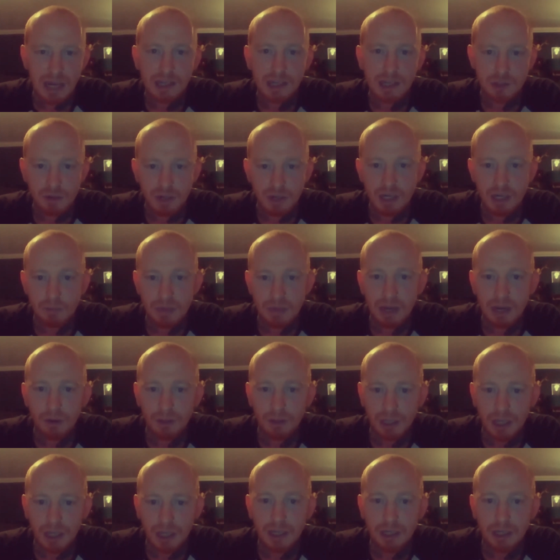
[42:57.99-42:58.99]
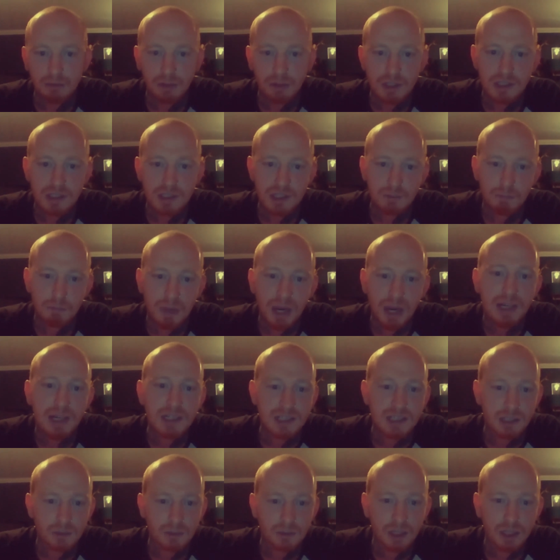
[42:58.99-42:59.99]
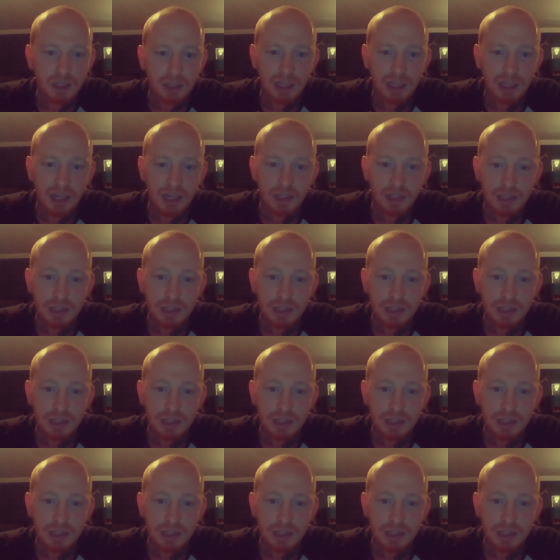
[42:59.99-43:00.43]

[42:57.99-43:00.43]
Andrea Paolacchini runs a painting weekend